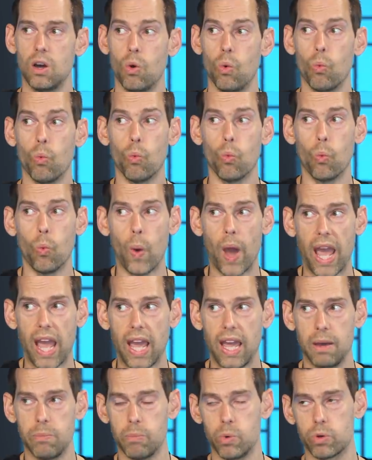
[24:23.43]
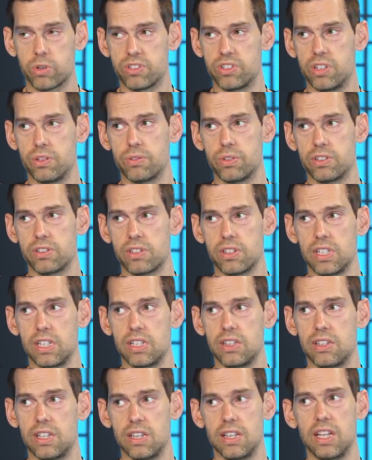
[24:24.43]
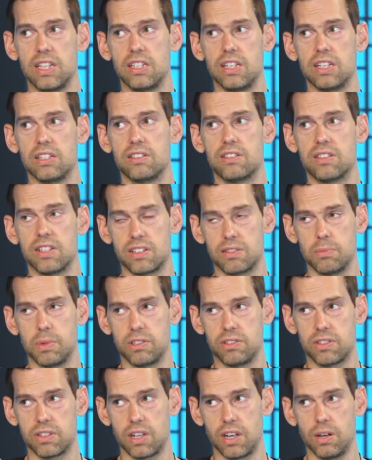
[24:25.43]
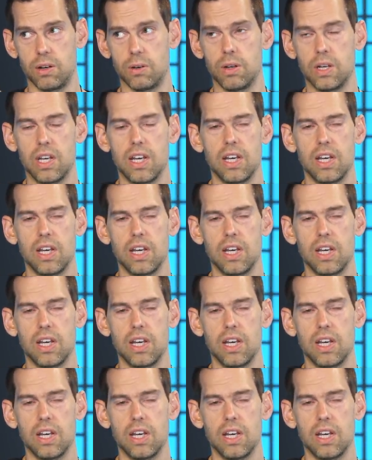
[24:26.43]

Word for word: way more seriously than they did 6 months ago.